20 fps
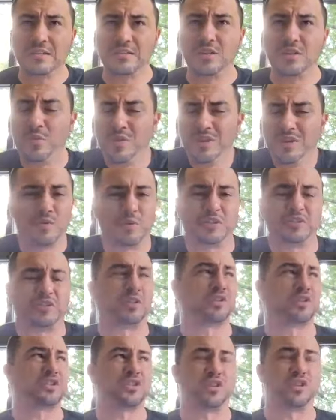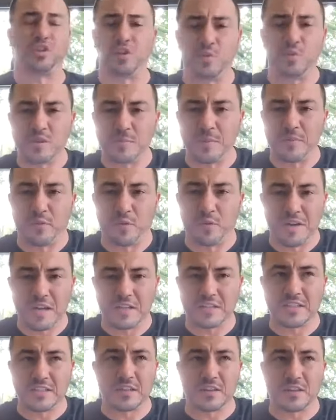No one knew what Social Security was before
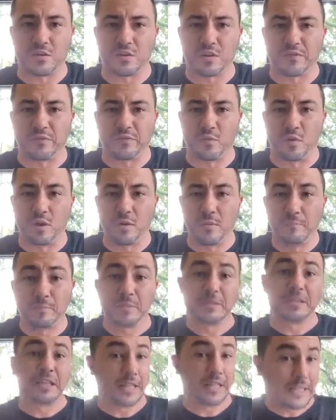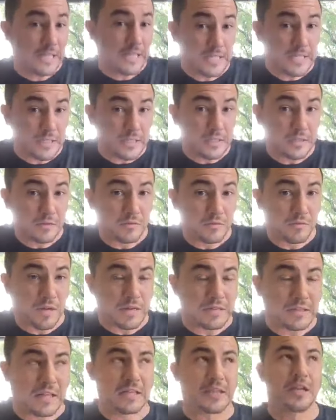1934, but then they did,
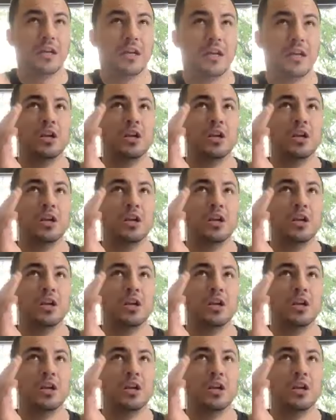right? Like,